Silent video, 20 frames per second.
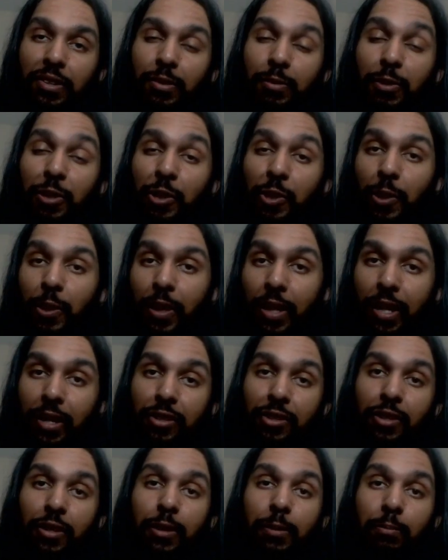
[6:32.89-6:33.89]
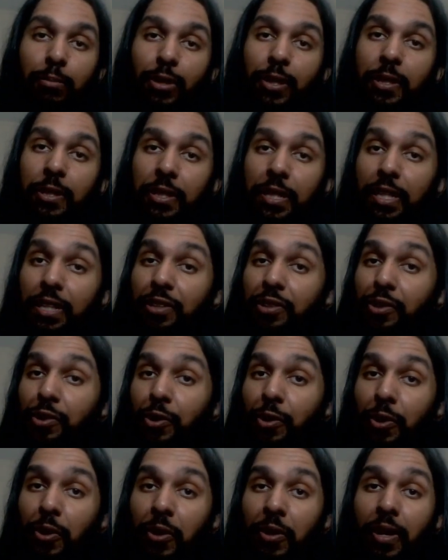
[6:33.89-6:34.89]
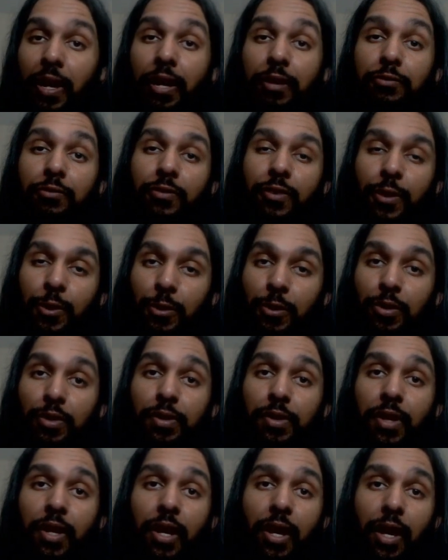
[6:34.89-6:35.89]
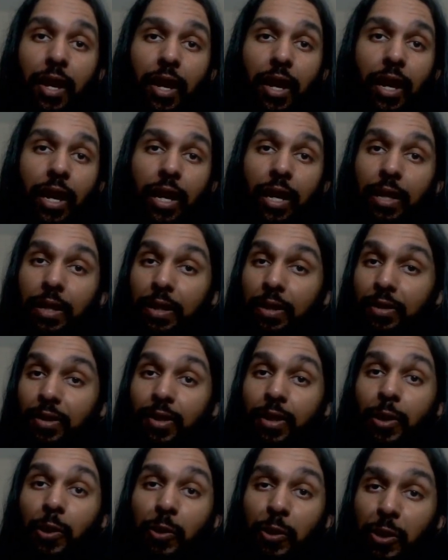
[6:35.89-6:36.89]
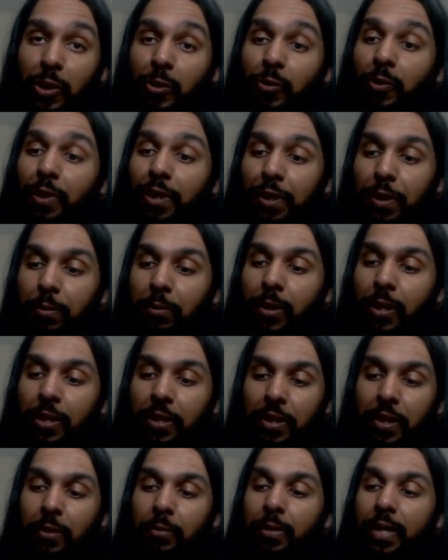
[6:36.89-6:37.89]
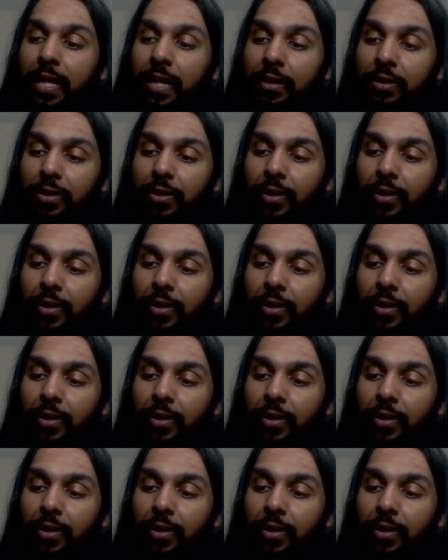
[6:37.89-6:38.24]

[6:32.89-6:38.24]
but you can actually plug in your headphones and it's stereo when you plug them in.